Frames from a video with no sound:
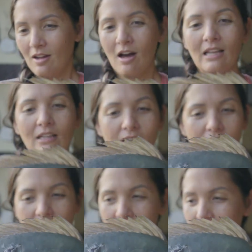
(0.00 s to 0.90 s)

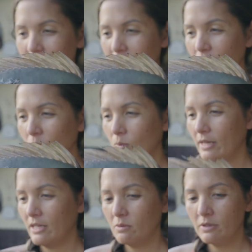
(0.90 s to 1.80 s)
Kala is the
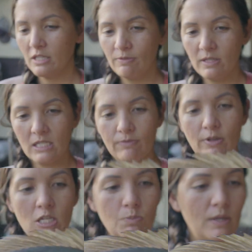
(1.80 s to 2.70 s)
Hawaiian word for this
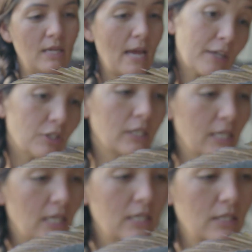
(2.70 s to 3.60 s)
fish, but it
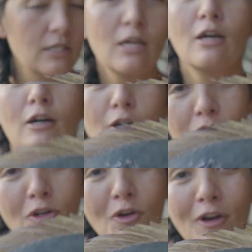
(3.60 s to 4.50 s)
actually is a
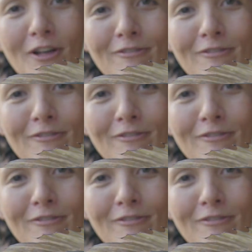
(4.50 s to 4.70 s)
unicorn